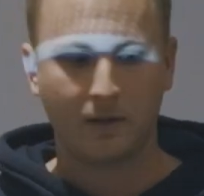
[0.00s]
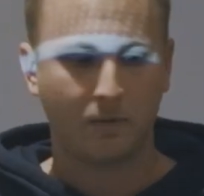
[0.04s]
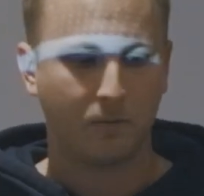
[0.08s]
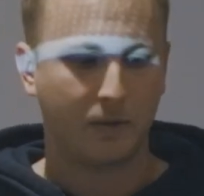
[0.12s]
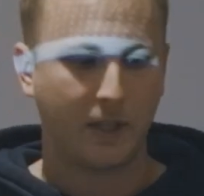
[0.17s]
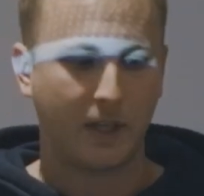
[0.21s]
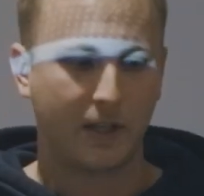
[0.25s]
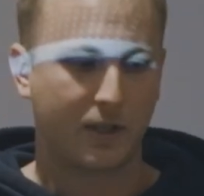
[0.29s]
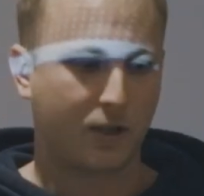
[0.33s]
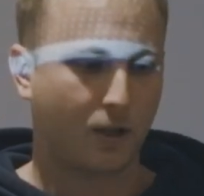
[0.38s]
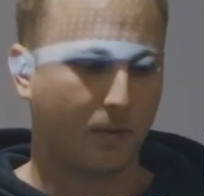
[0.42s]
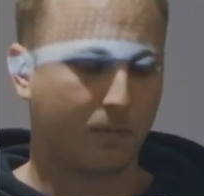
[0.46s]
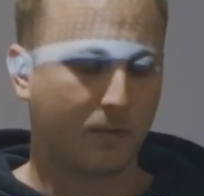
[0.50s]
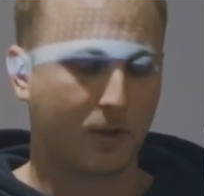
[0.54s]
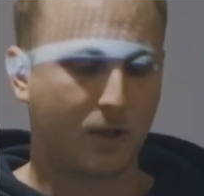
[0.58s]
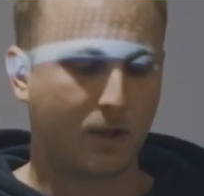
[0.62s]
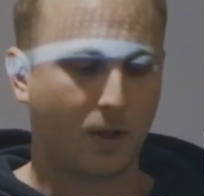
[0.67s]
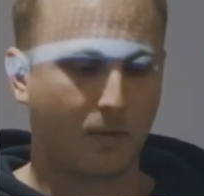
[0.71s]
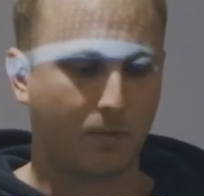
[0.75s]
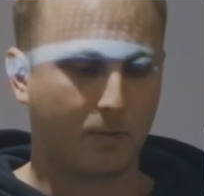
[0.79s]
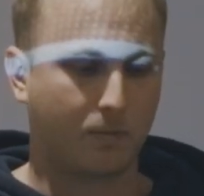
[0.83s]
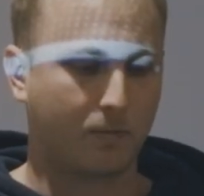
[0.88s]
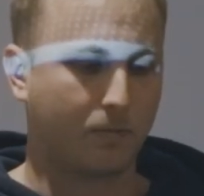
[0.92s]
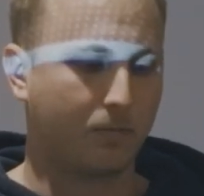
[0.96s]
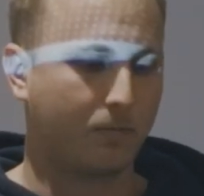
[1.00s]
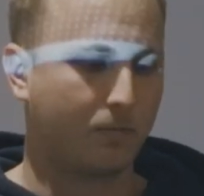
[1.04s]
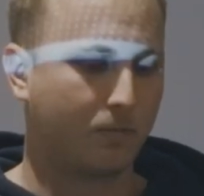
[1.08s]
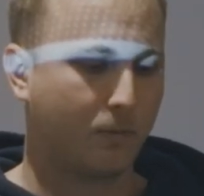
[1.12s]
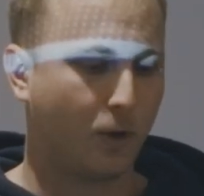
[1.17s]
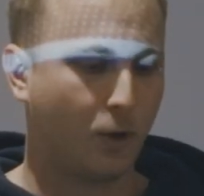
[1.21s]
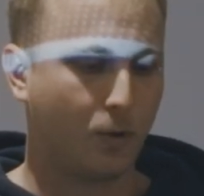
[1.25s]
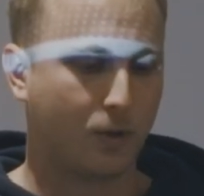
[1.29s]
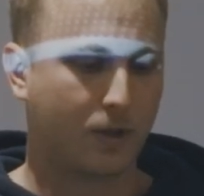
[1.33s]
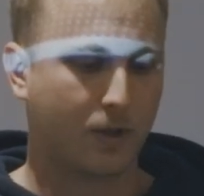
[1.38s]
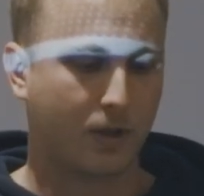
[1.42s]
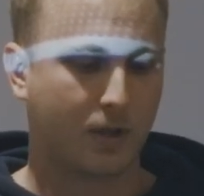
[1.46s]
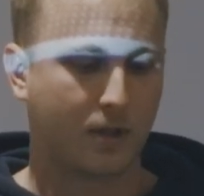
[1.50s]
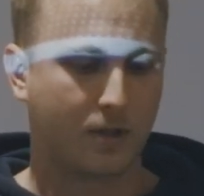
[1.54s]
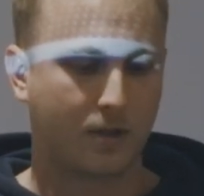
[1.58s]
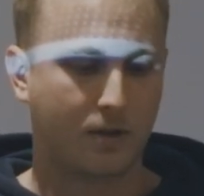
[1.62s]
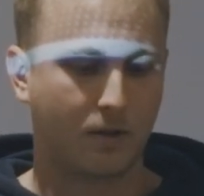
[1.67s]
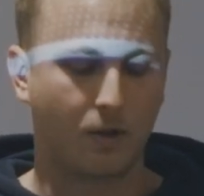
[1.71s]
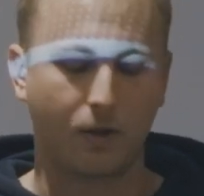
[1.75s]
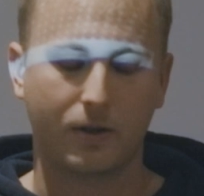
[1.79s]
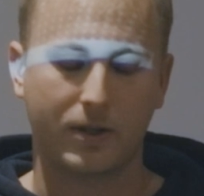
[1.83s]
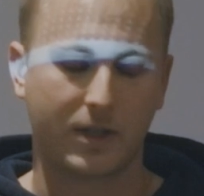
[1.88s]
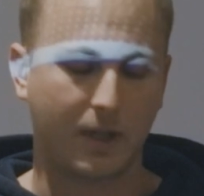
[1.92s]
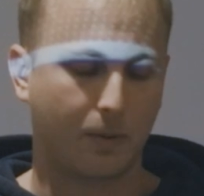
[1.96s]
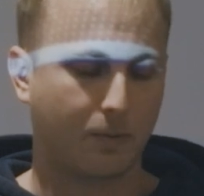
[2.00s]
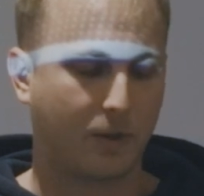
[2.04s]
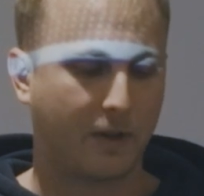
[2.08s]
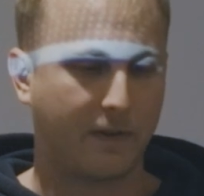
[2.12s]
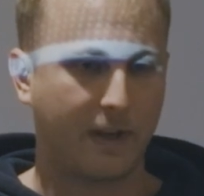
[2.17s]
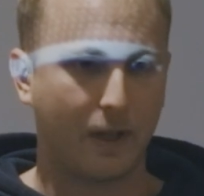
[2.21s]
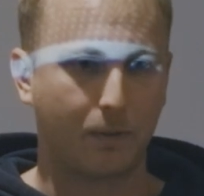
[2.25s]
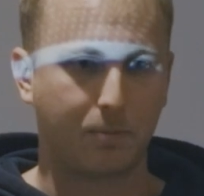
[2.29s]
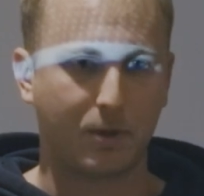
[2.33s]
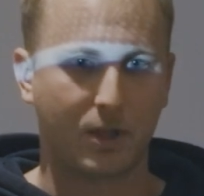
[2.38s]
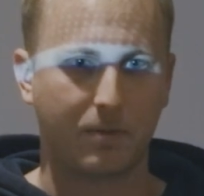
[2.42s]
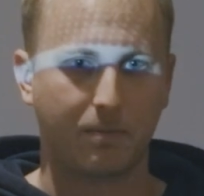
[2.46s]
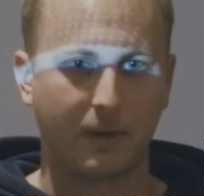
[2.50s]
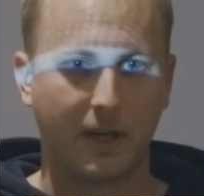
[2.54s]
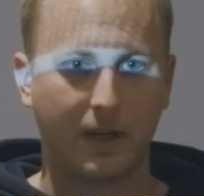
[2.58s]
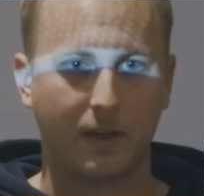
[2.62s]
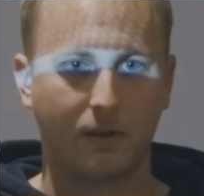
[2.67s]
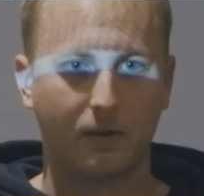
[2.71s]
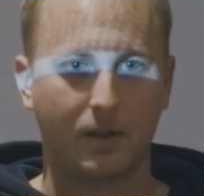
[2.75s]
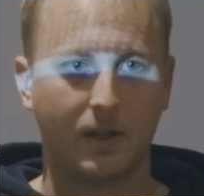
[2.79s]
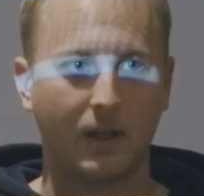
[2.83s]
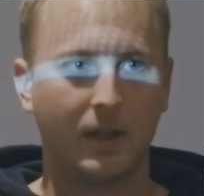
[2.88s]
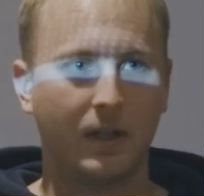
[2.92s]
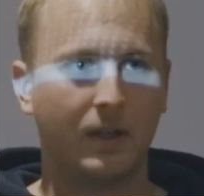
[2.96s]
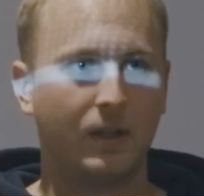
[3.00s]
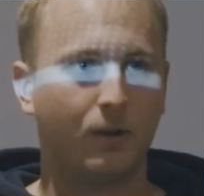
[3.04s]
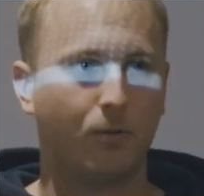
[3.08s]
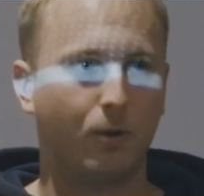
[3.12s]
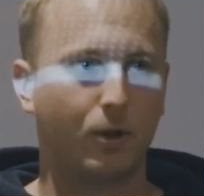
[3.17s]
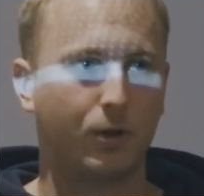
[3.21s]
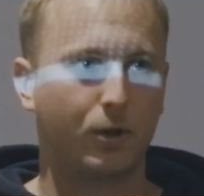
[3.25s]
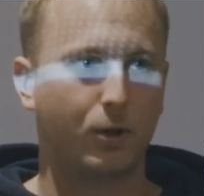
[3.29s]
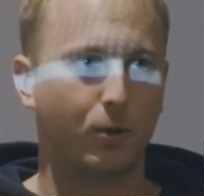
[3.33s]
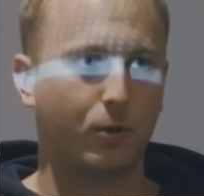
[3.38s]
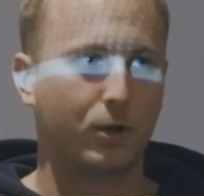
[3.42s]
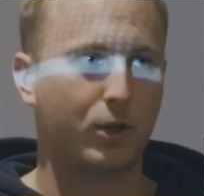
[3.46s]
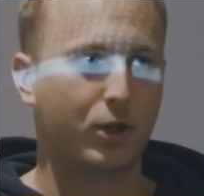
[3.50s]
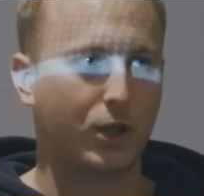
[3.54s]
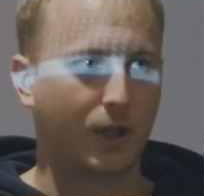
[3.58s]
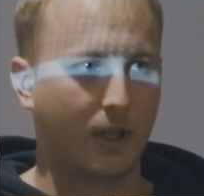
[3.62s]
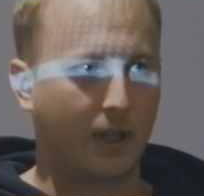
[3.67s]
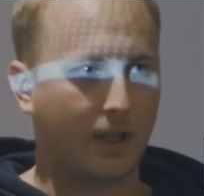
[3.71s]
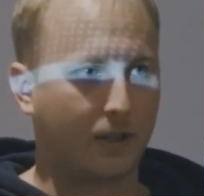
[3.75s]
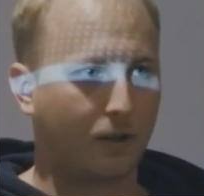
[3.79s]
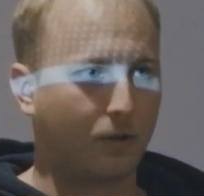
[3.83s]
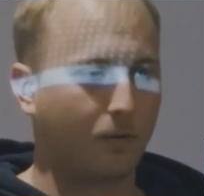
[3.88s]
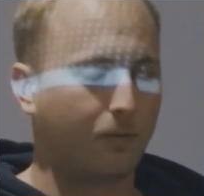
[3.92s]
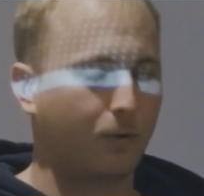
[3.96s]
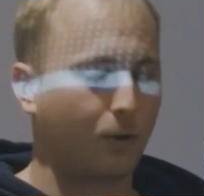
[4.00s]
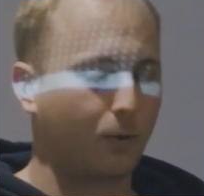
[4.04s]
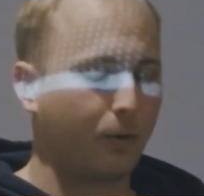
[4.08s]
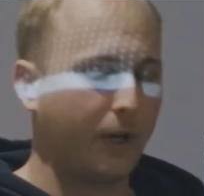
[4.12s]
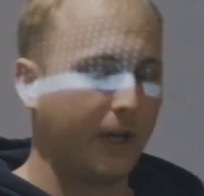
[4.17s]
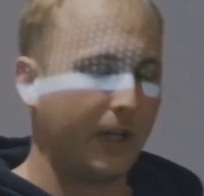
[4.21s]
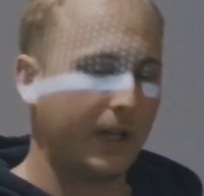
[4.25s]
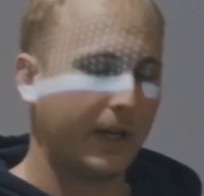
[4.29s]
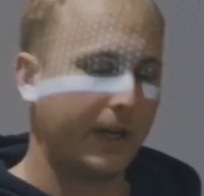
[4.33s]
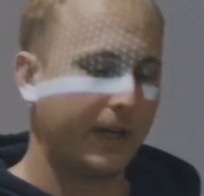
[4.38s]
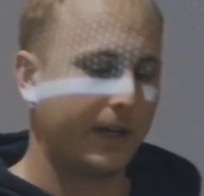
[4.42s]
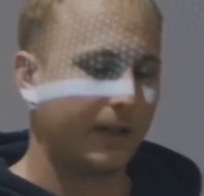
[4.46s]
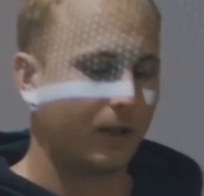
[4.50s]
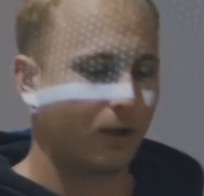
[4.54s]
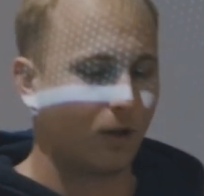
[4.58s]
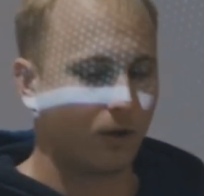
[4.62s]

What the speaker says: Yeah, some users or some developers might want to use Gelato for relaying.